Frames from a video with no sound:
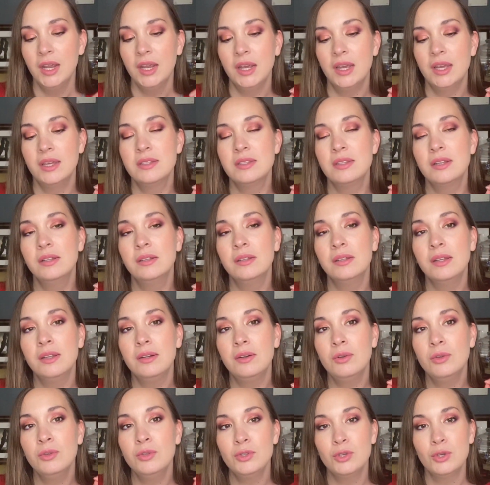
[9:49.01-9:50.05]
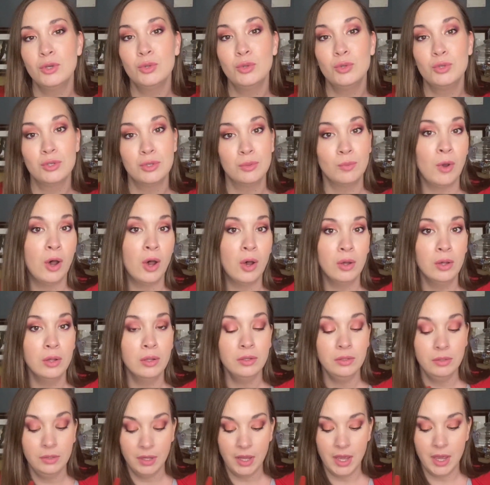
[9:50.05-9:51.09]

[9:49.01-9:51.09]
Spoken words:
it's a little too small.